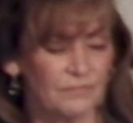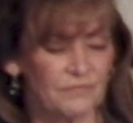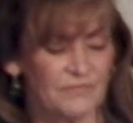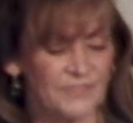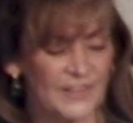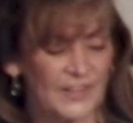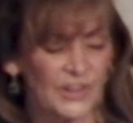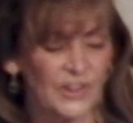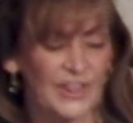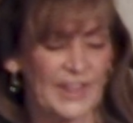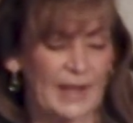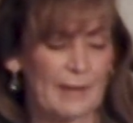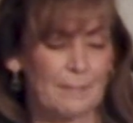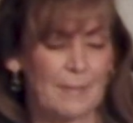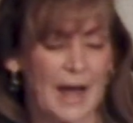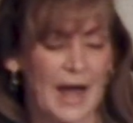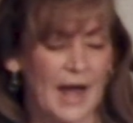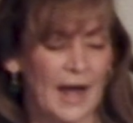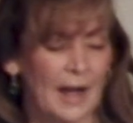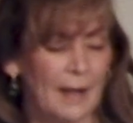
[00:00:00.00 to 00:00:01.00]
fill
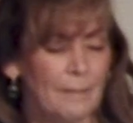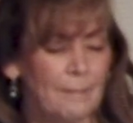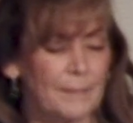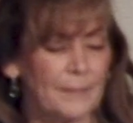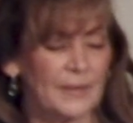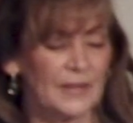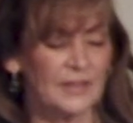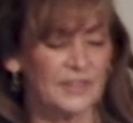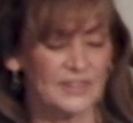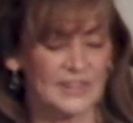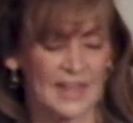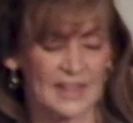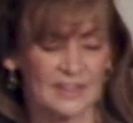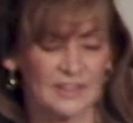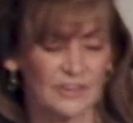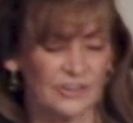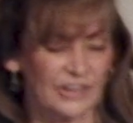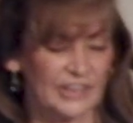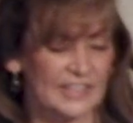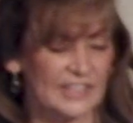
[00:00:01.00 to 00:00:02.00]
them up, that
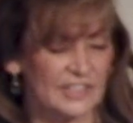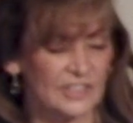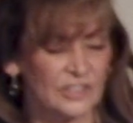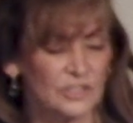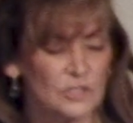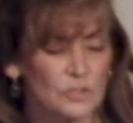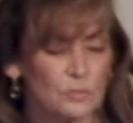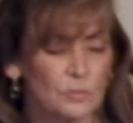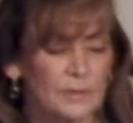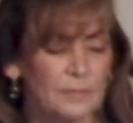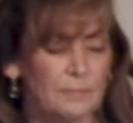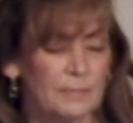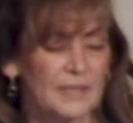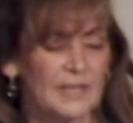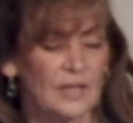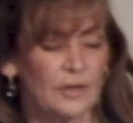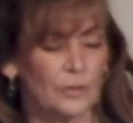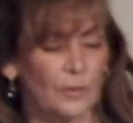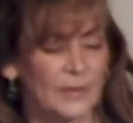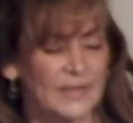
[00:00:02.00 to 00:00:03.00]
their ears would be
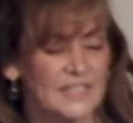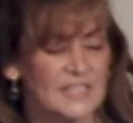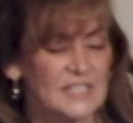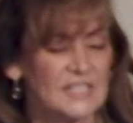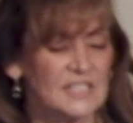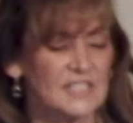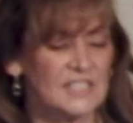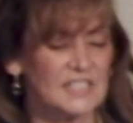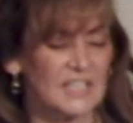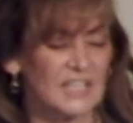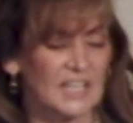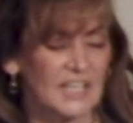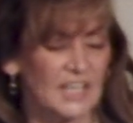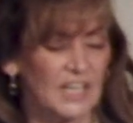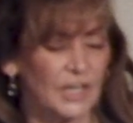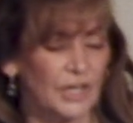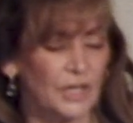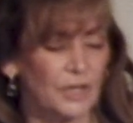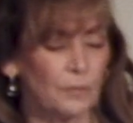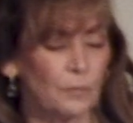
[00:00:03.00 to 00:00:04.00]
anointed to
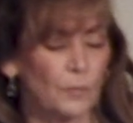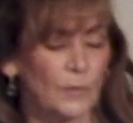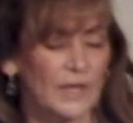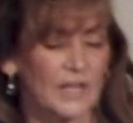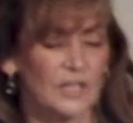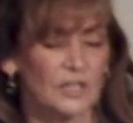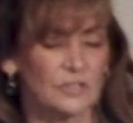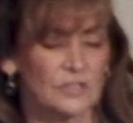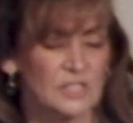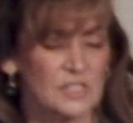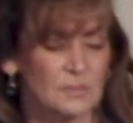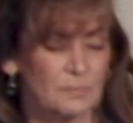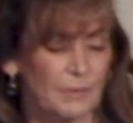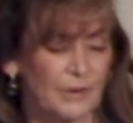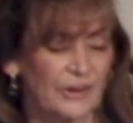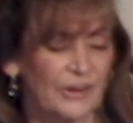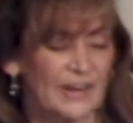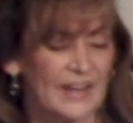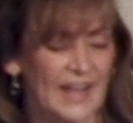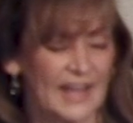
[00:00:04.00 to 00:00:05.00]
hear what your
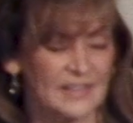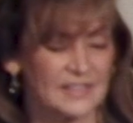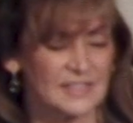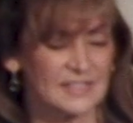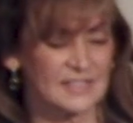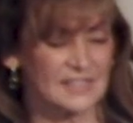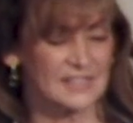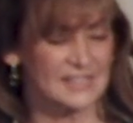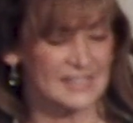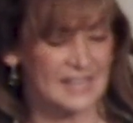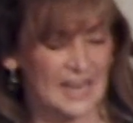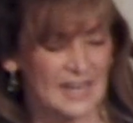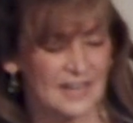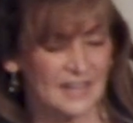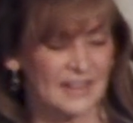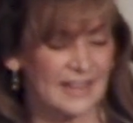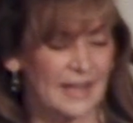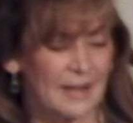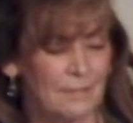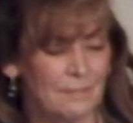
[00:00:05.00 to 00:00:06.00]
spirit has to say
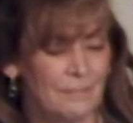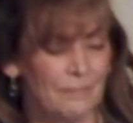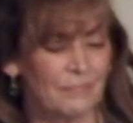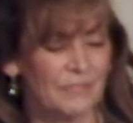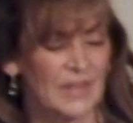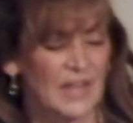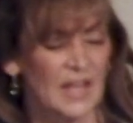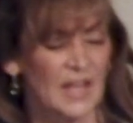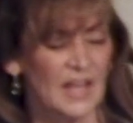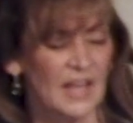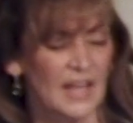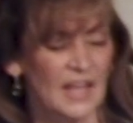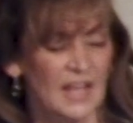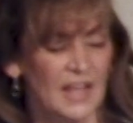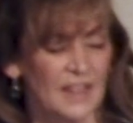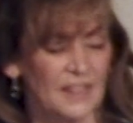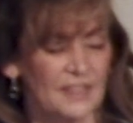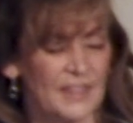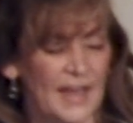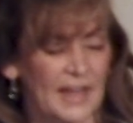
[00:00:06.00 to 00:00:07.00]
to them
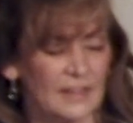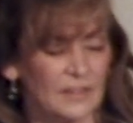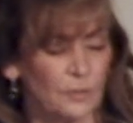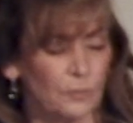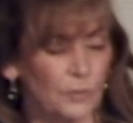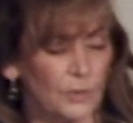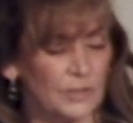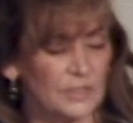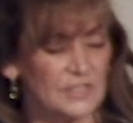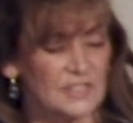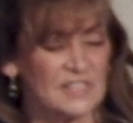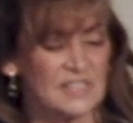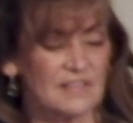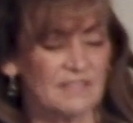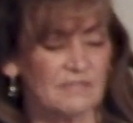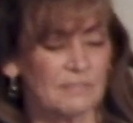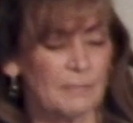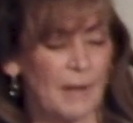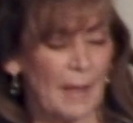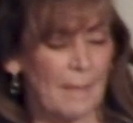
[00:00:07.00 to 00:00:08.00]
that the words
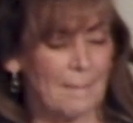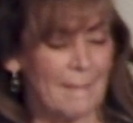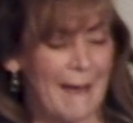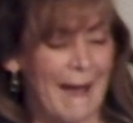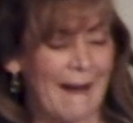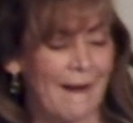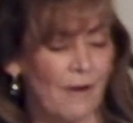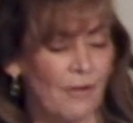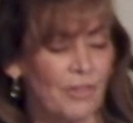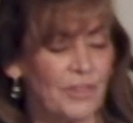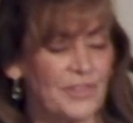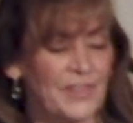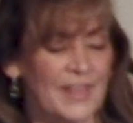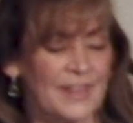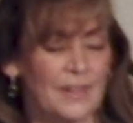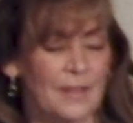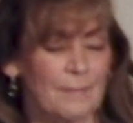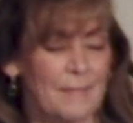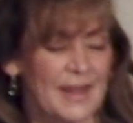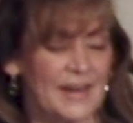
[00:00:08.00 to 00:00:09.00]
of my mouth
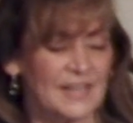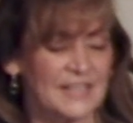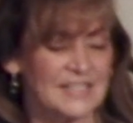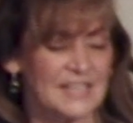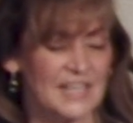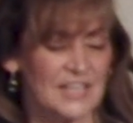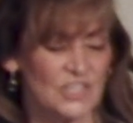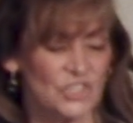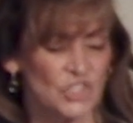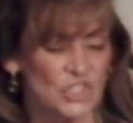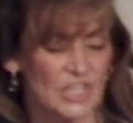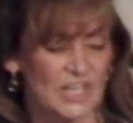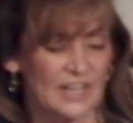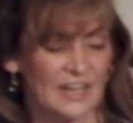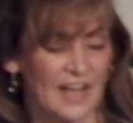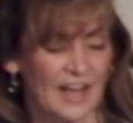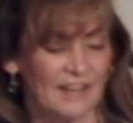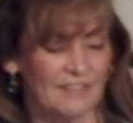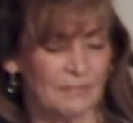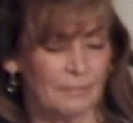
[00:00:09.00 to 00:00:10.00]
and the meditation
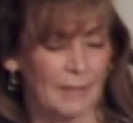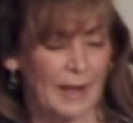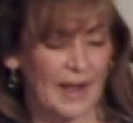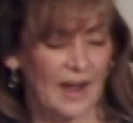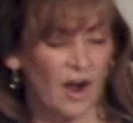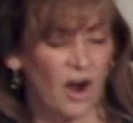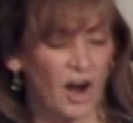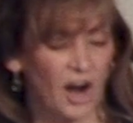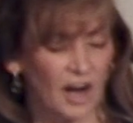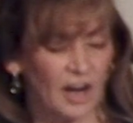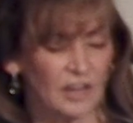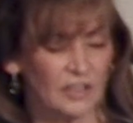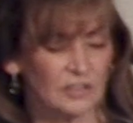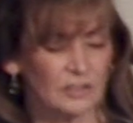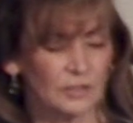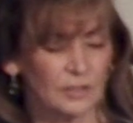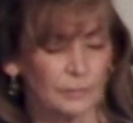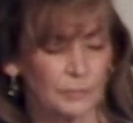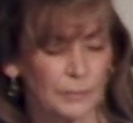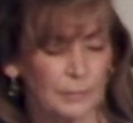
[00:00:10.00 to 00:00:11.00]
of my heart,
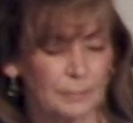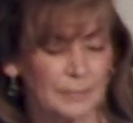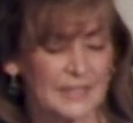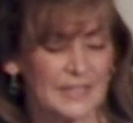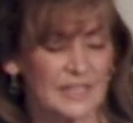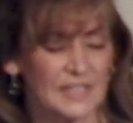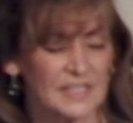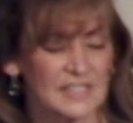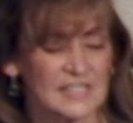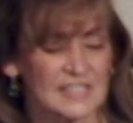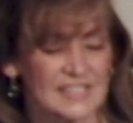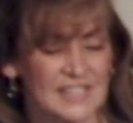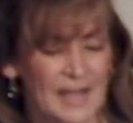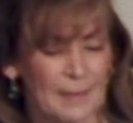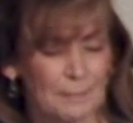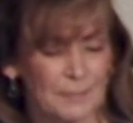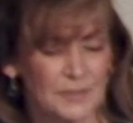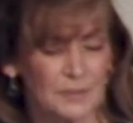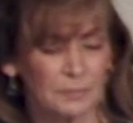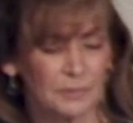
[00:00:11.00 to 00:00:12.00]
Lord, would be
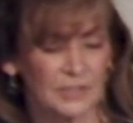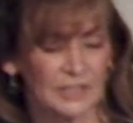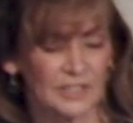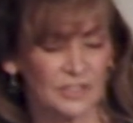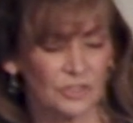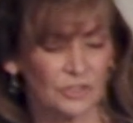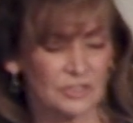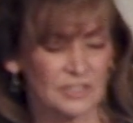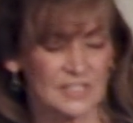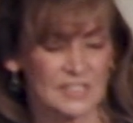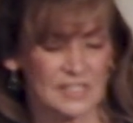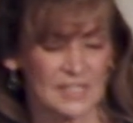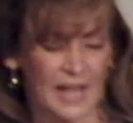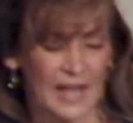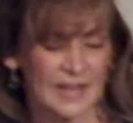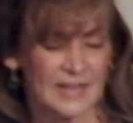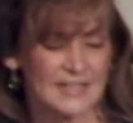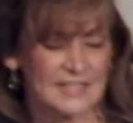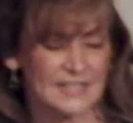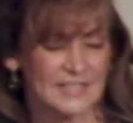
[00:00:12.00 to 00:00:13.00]
acceptable in your
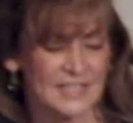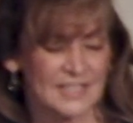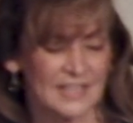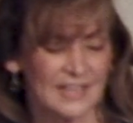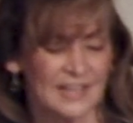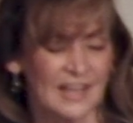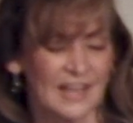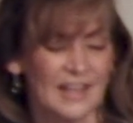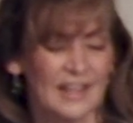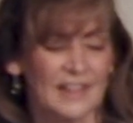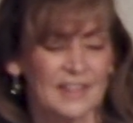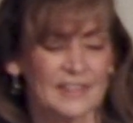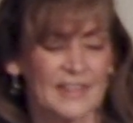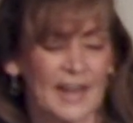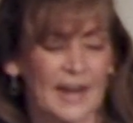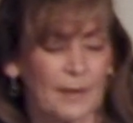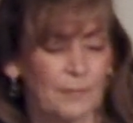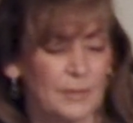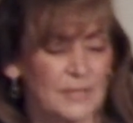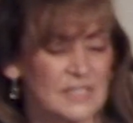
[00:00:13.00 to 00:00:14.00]
sight,
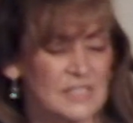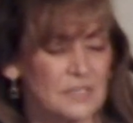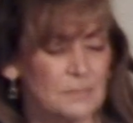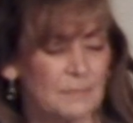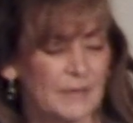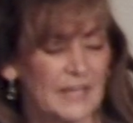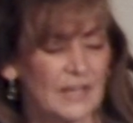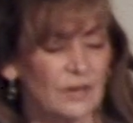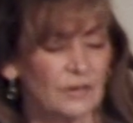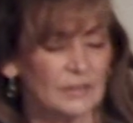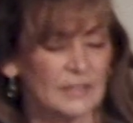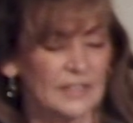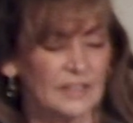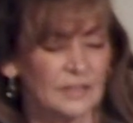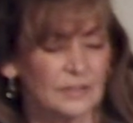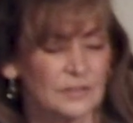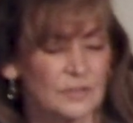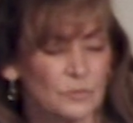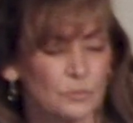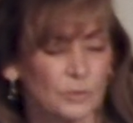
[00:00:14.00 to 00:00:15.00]
that I would speak only
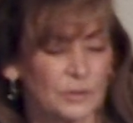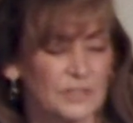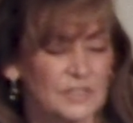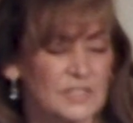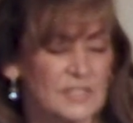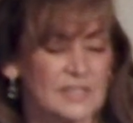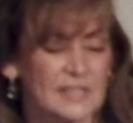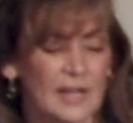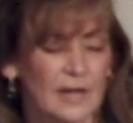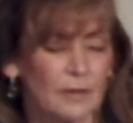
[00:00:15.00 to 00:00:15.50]
those words that